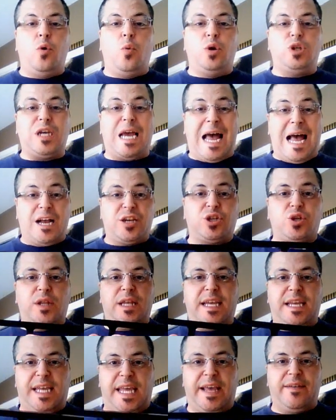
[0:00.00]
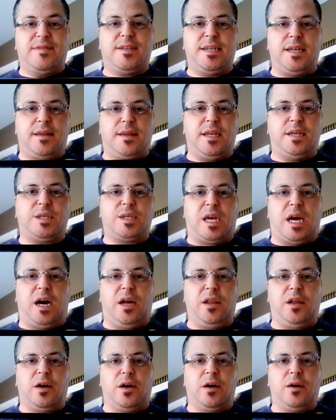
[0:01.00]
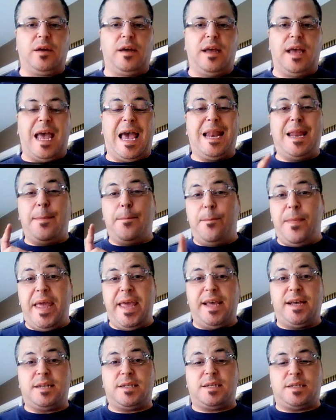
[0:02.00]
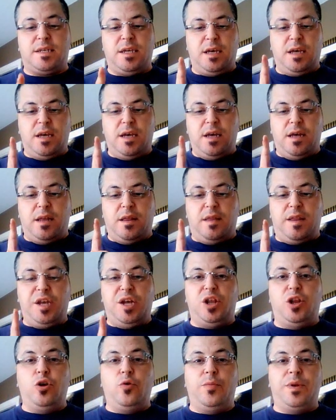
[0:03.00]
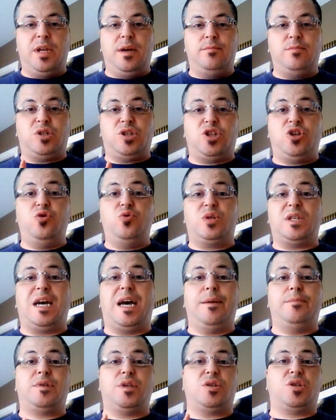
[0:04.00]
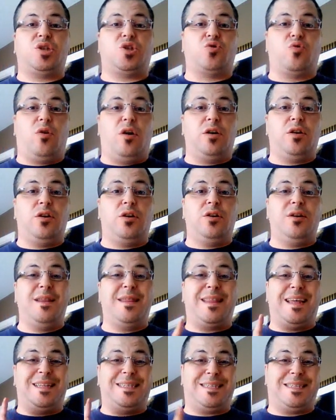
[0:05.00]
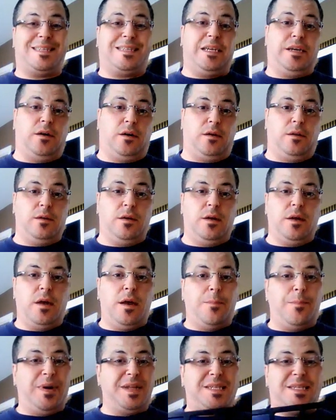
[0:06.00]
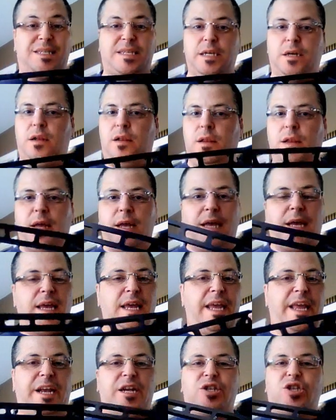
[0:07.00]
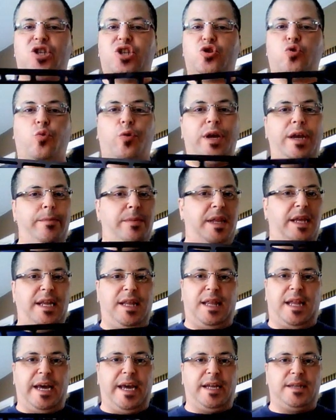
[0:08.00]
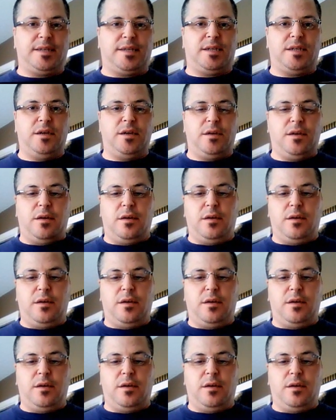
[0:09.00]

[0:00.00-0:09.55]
which actually gives it this color, and it makes the aluminum two times stronger than steel, but still extremely light